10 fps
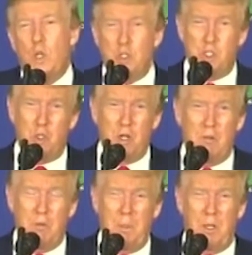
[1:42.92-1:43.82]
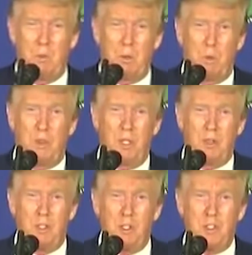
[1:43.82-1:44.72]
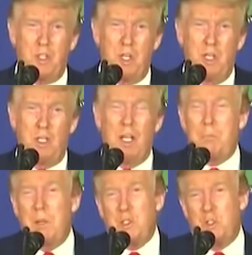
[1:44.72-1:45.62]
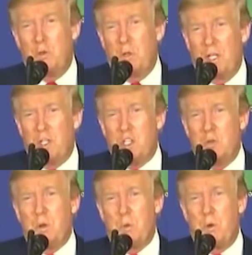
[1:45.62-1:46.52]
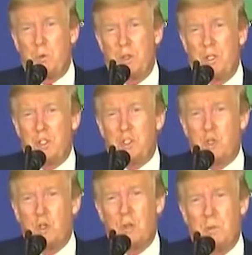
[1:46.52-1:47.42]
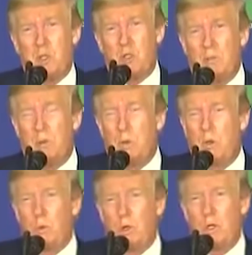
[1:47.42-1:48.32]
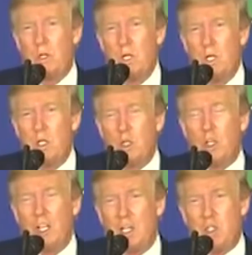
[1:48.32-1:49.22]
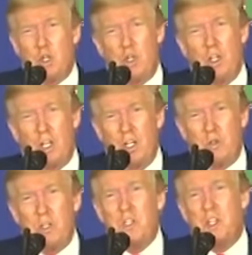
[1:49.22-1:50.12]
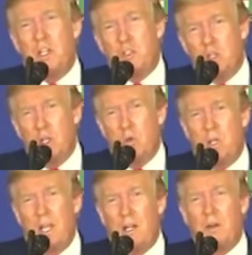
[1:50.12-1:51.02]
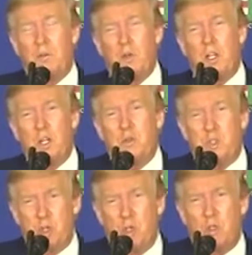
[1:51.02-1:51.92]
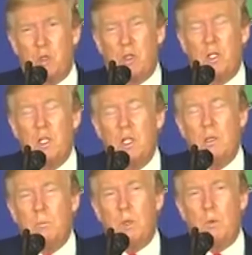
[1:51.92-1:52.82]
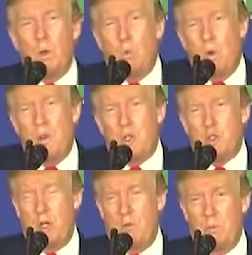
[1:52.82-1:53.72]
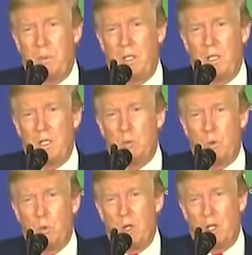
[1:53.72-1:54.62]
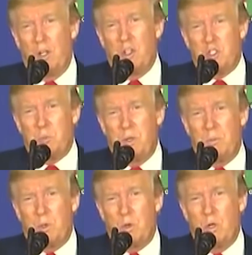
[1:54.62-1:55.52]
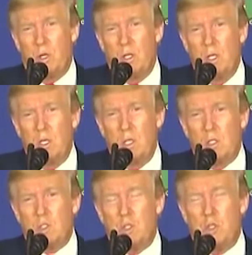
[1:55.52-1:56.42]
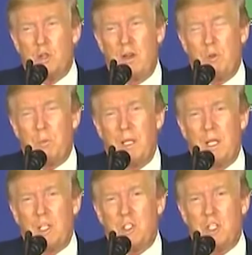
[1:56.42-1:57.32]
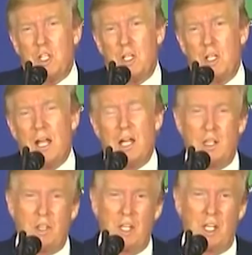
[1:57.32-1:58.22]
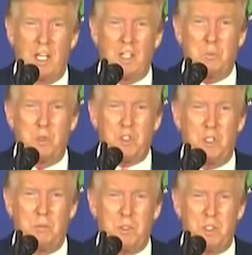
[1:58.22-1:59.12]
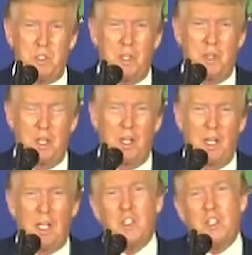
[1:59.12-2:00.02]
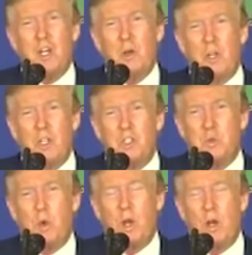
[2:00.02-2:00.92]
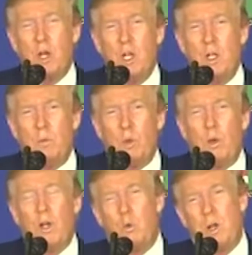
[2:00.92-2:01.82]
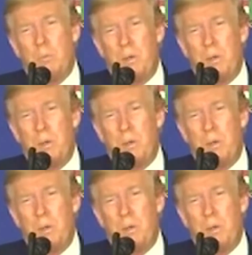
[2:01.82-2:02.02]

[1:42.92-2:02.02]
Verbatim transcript: we use the travel ban where we think there's not based on religion, but where we think there's going to be trouble, where we're looking at certain countries. As you know, we added a few countries onto it, but we won the travel ban, and we won it in the Supreme Court. So the travel ban is uh, not a thing against Muslims; it's a thing against areas where we don't